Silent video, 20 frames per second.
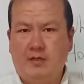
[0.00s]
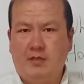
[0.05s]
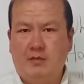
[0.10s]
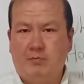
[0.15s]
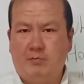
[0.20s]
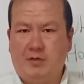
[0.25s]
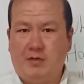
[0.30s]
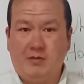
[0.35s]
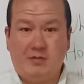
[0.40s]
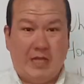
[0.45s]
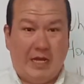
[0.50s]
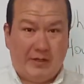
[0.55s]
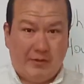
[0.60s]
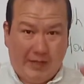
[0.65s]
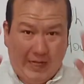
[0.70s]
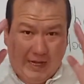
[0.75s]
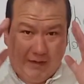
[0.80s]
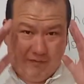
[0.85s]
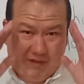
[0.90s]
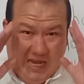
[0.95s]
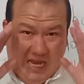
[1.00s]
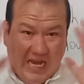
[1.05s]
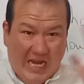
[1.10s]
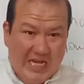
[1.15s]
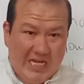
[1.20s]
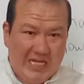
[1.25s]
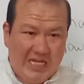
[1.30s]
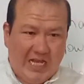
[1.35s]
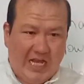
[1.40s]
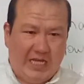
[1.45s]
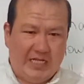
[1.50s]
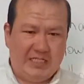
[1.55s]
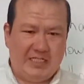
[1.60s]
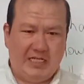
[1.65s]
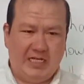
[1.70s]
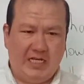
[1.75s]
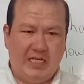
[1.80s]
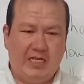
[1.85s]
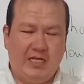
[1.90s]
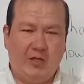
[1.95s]
Because I don't have any
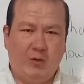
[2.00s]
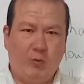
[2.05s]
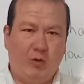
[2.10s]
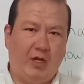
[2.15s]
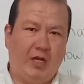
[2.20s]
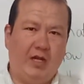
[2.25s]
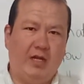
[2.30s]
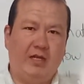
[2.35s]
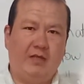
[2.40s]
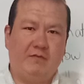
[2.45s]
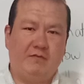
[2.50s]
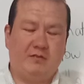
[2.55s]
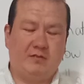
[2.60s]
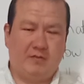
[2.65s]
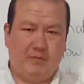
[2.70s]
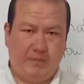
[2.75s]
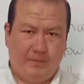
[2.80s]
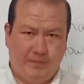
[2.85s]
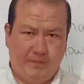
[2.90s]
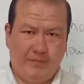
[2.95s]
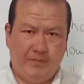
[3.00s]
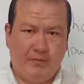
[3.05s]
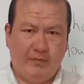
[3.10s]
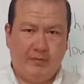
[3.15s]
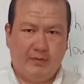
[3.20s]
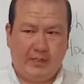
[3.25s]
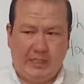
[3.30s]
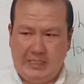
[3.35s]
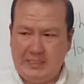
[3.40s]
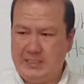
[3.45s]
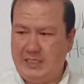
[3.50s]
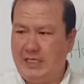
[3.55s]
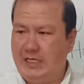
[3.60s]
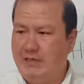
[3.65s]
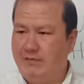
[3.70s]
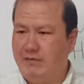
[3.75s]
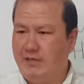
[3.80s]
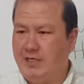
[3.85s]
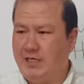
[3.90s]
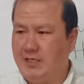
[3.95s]
idea where he lives. Is he
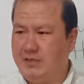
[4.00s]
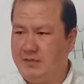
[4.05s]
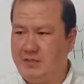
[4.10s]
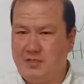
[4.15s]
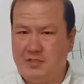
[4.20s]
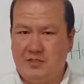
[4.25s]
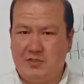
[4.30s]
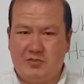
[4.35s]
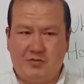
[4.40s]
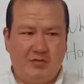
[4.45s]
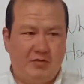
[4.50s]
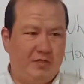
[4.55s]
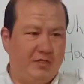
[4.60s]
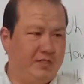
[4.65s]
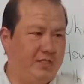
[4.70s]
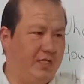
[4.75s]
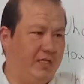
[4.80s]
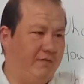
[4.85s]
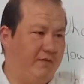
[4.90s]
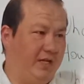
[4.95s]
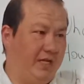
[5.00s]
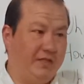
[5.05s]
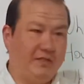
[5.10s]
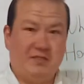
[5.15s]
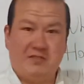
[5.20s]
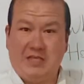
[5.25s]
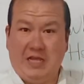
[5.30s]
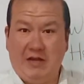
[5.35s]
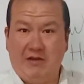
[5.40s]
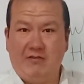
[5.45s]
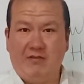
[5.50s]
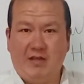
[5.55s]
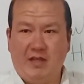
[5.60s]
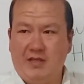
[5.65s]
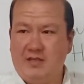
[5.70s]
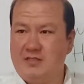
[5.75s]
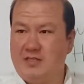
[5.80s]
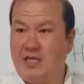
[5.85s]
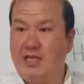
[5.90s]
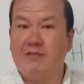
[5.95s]
living in this street? Is he living in this area?
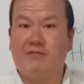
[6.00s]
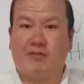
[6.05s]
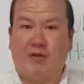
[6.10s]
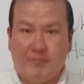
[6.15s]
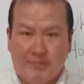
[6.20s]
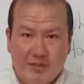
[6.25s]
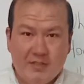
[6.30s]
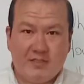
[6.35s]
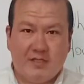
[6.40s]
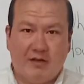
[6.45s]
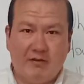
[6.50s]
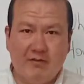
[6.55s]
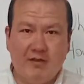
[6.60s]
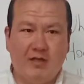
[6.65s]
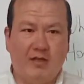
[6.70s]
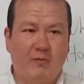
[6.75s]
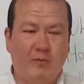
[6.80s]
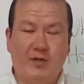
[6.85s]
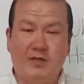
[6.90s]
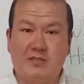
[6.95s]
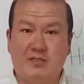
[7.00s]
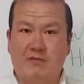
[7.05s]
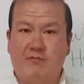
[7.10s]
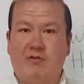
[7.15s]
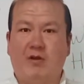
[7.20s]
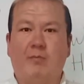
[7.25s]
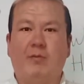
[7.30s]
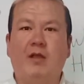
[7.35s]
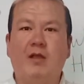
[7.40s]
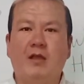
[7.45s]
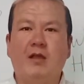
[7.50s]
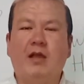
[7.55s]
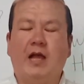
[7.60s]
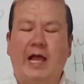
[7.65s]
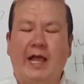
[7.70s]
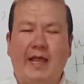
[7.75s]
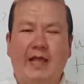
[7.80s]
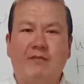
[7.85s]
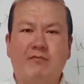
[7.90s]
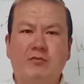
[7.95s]
Is he from this area? Where is he from?
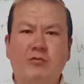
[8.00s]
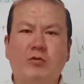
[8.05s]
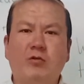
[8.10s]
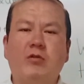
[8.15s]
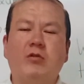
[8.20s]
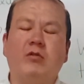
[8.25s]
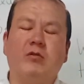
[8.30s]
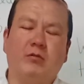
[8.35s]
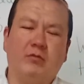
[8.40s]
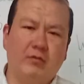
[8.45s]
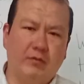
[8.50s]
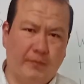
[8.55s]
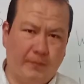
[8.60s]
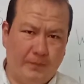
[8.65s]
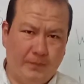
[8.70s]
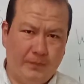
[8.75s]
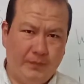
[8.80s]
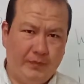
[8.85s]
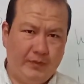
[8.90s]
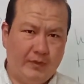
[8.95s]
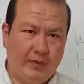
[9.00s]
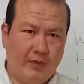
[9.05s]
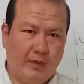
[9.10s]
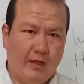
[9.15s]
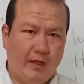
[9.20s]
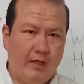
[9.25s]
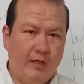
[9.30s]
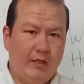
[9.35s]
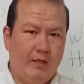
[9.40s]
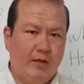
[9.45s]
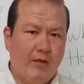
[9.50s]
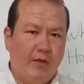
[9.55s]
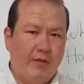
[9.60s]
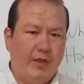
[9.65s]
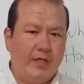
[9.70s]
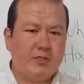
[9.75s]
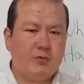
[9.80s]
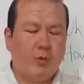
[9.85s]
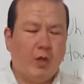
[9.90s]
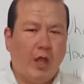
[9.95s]
I have no clue.
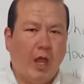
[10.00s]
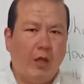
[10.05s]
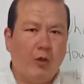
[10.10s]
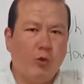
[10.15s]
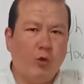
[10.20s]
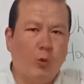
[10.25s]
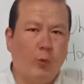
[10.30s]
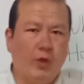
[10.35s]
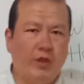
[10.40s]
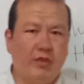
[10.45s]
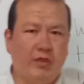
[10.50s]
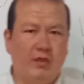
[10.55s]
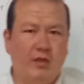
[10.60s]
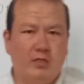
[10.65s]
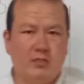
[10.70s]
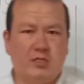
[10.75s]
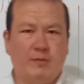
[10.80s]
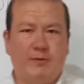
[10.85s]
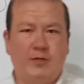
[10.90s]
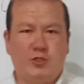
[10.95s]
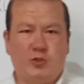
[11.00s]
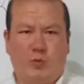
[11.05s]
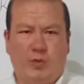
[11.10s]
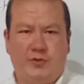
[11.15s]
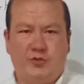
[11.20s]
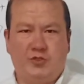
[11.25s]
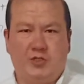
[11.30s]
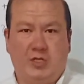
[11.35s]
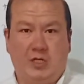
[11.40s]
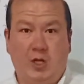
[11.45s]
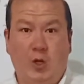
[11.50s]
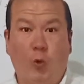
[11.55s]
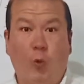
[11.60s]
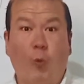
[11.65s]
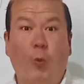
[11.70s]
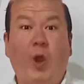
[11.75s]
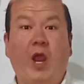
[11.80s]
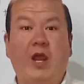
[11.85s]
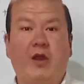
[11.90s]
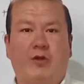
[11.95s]
That's why I go with WH question.
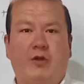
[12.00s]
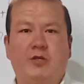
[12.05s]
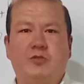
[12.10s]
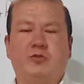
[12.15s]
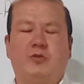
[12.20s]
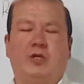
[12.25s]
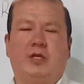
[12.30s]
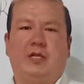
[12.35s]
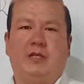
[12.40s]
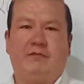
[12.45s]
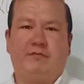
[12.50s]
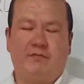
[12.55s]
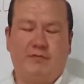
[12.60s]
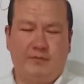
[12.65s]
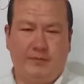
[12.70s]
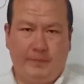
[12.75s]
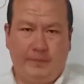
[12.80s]
Where do you live?